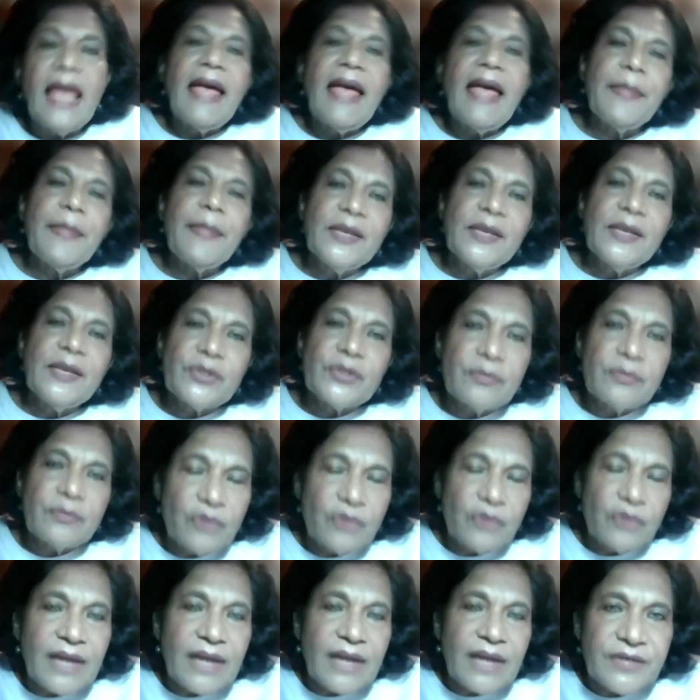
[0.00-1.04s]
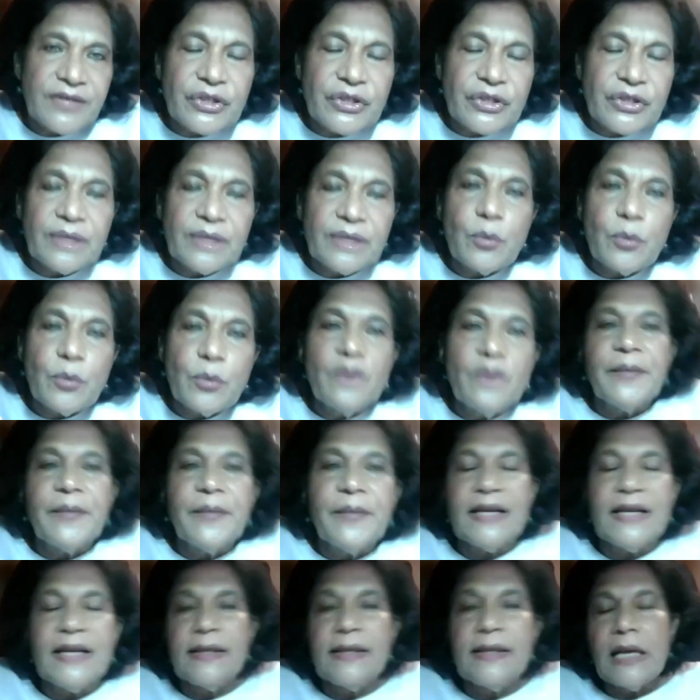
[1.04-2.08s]
And this transition
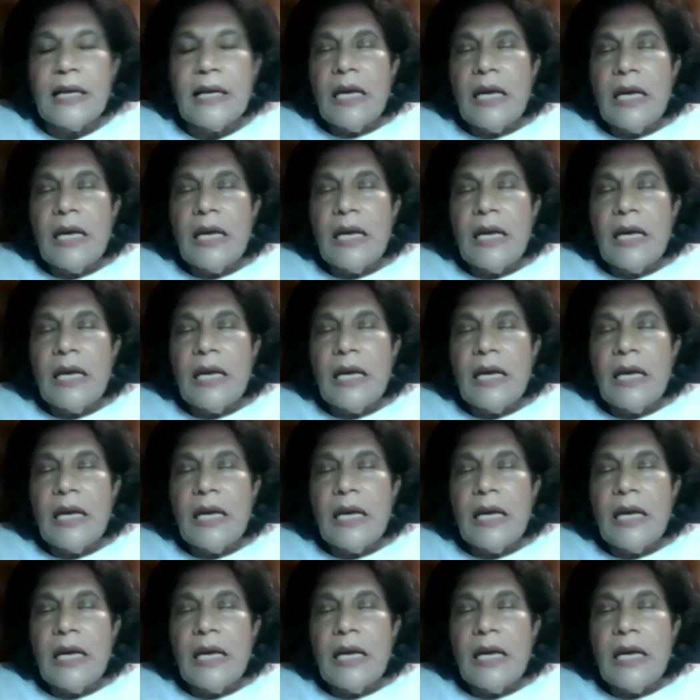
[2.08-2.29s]
movement,